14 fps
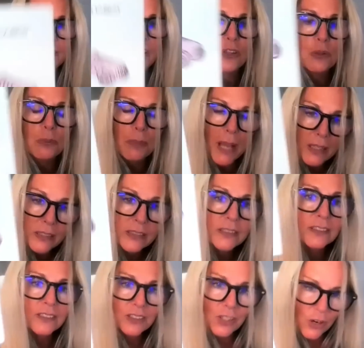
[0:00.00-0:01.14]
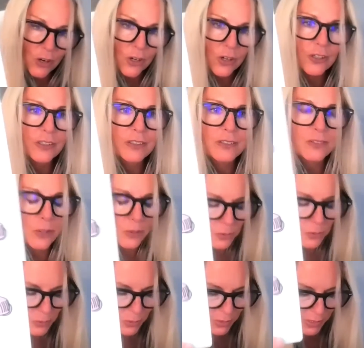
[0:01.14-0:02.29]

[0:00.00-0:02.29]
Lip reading: another balance card. So